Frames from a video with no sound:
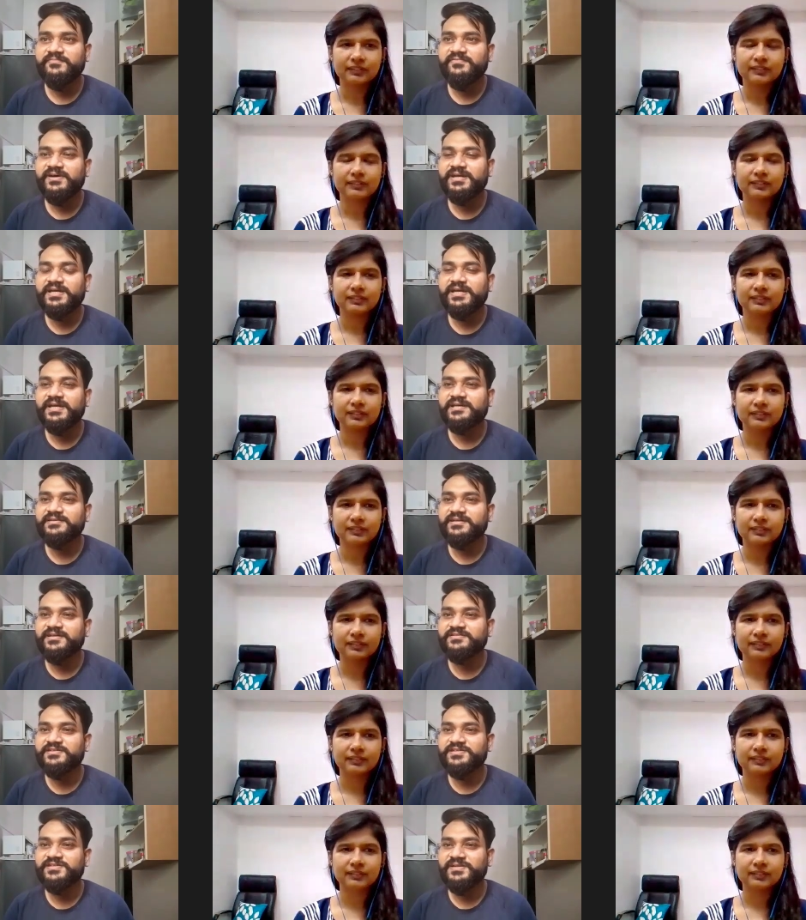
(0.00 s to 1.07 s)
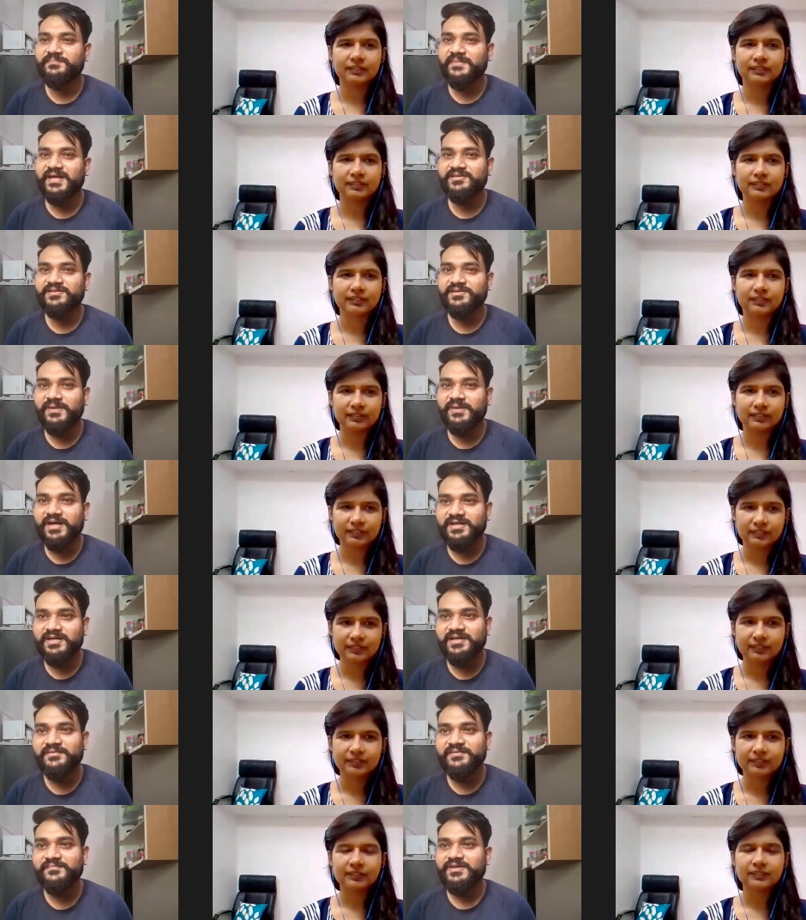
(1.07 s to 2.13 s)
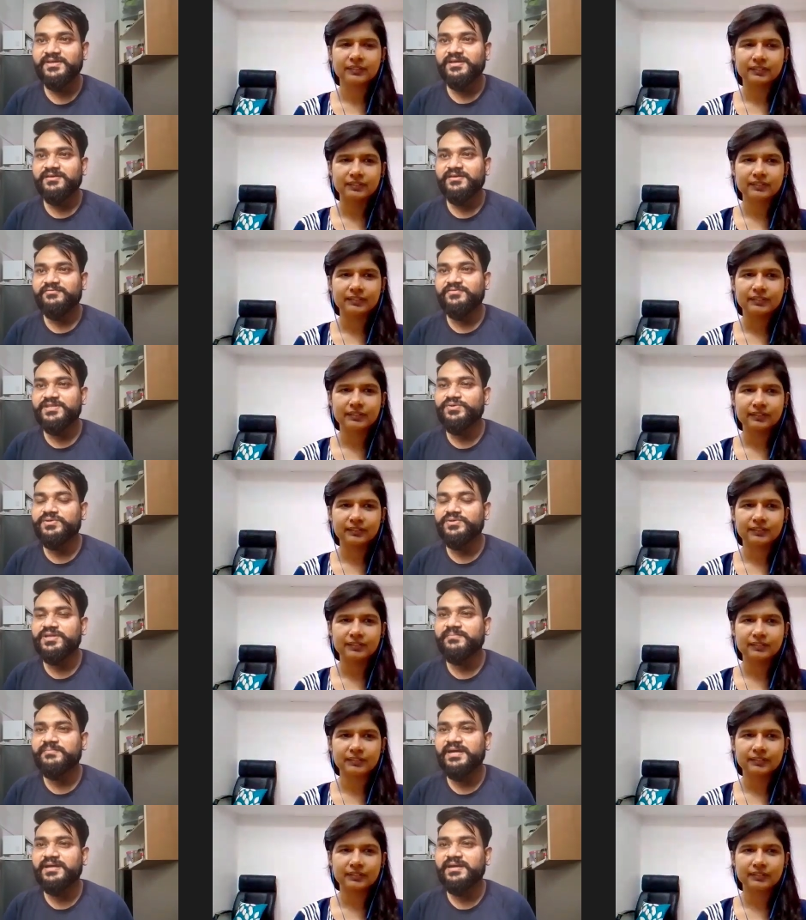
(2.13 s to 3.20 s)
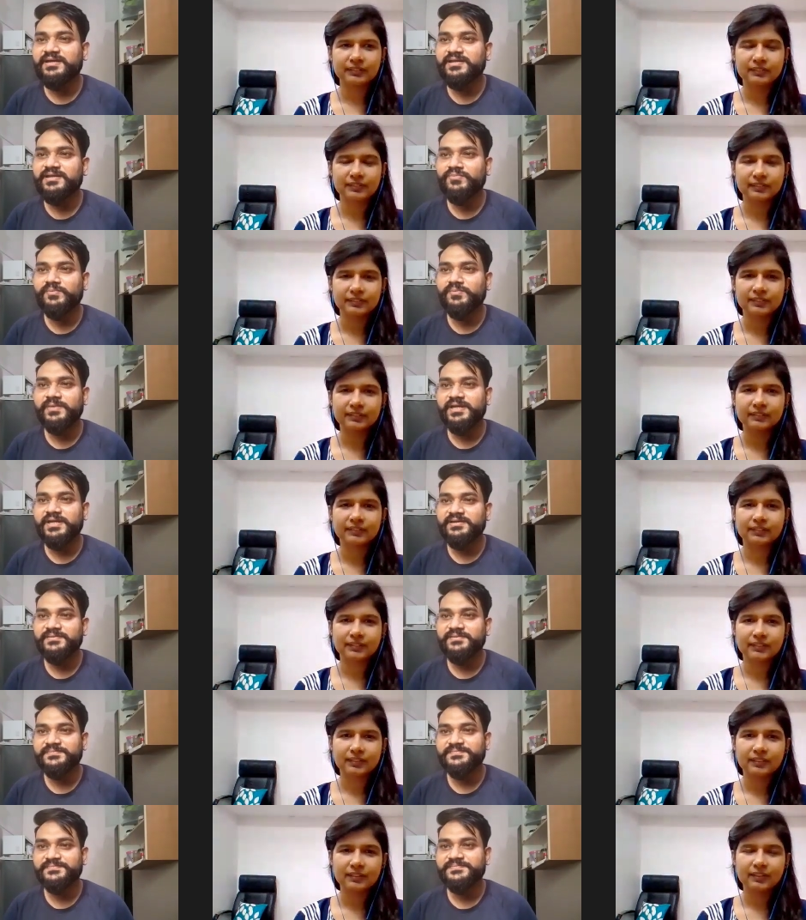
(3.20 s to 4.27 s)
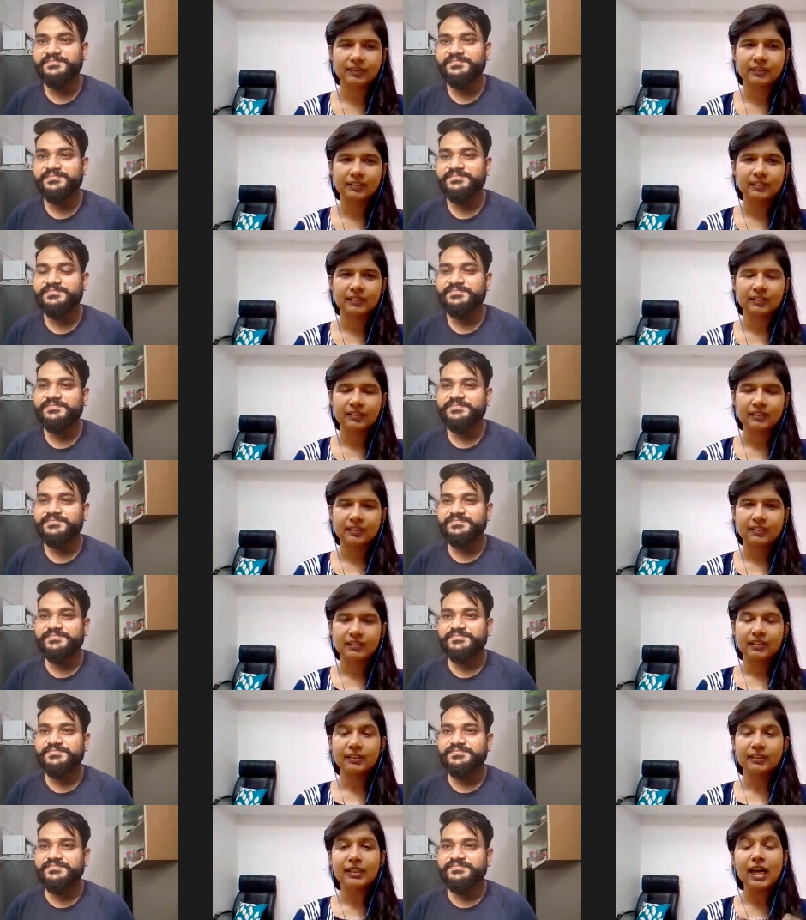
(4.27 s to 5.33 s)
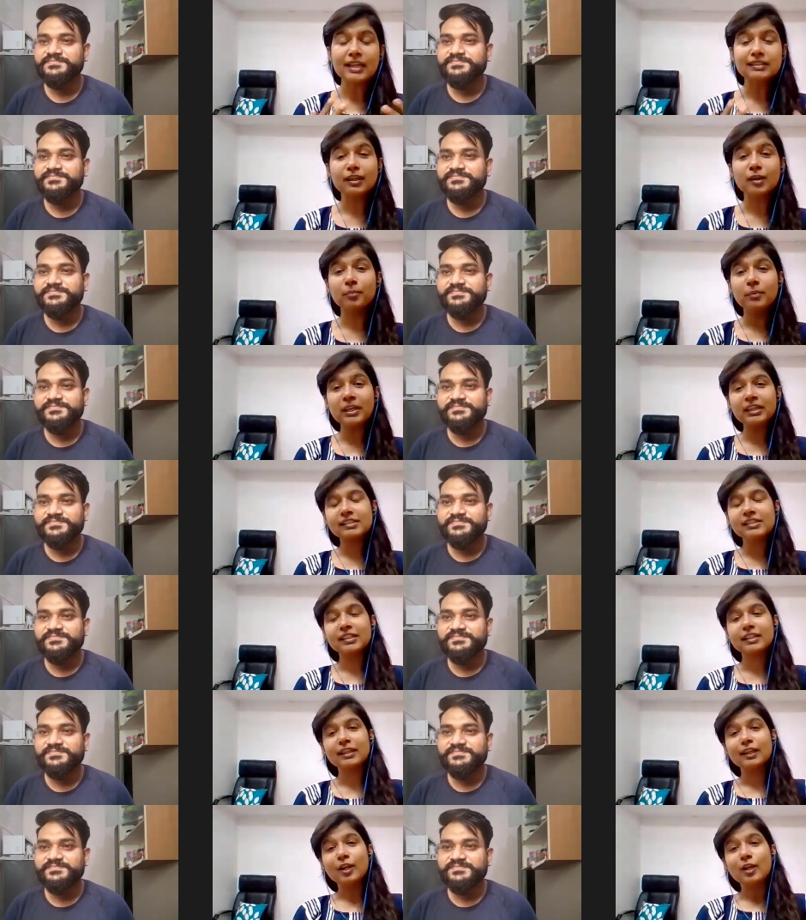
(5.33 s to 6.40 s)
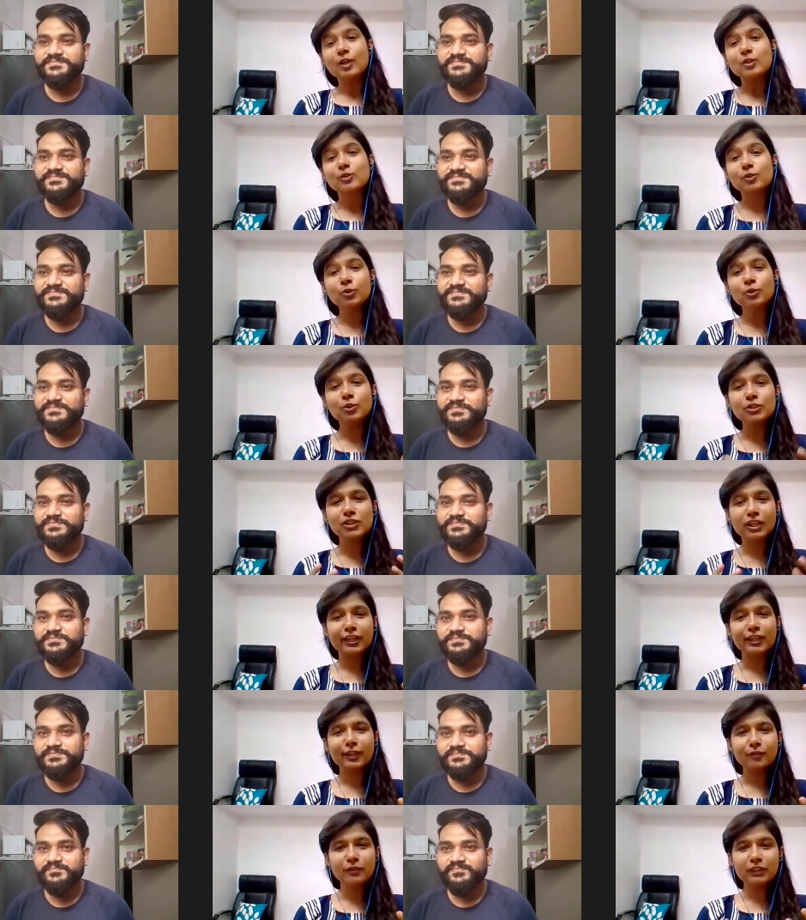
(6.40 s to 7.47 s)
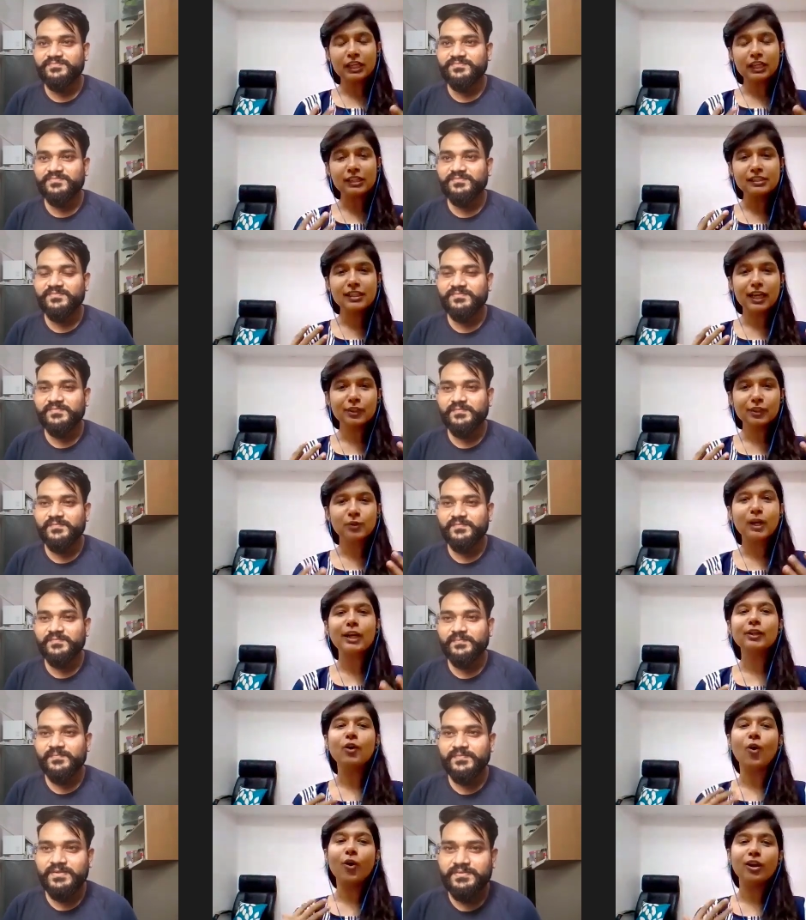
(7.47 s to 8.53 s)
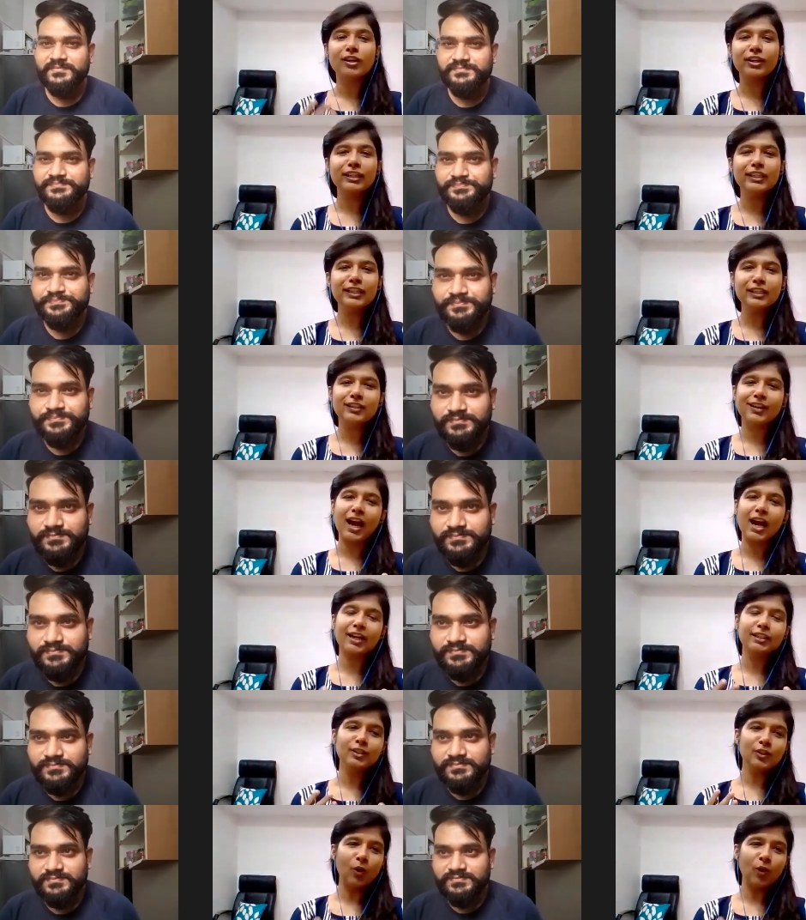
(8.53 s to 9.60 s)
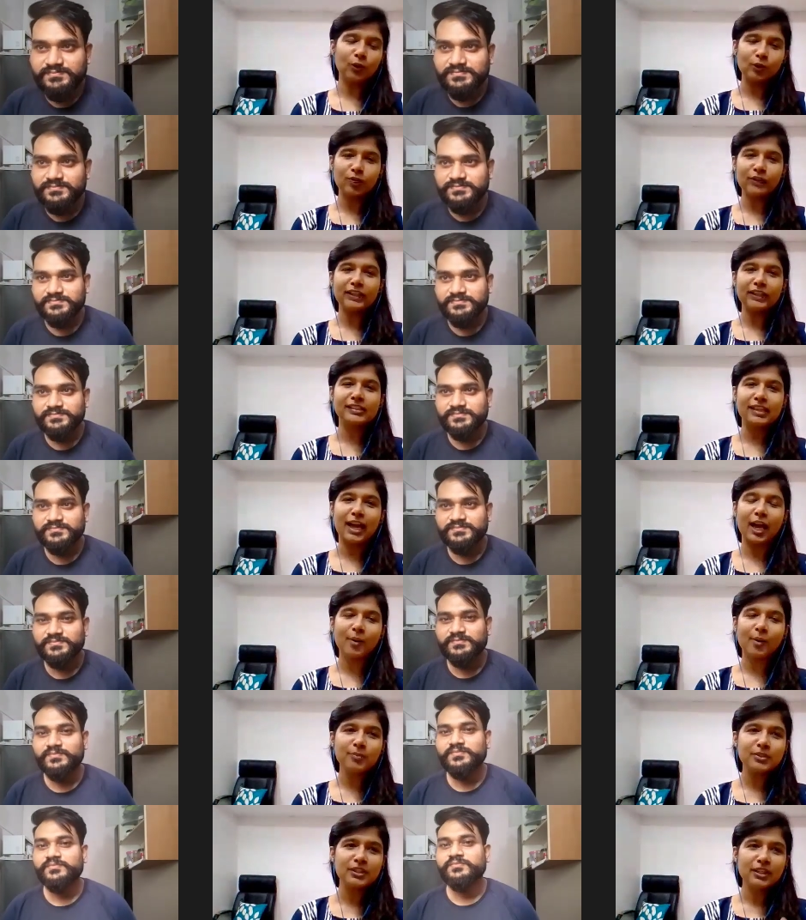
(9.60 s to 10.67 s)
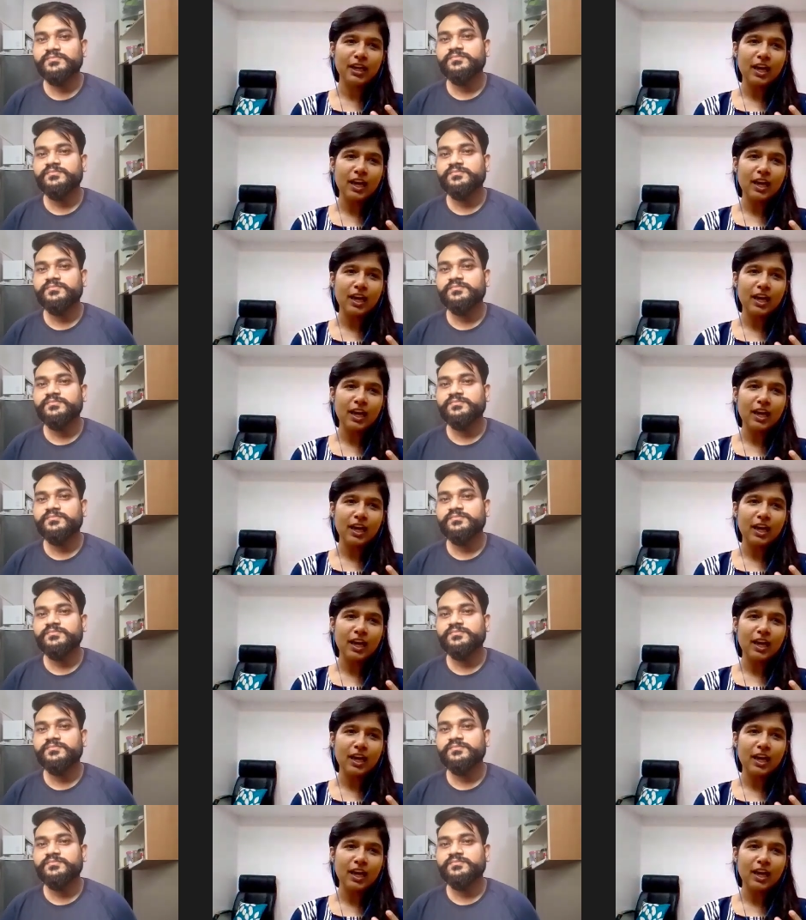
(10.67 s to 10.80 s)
Speaker 1: working as an assistant manager marketing with Union Bank in Mumbai.
Speaker 2: That's amazing. So you're sharing with us that you had already cracked a lot of exams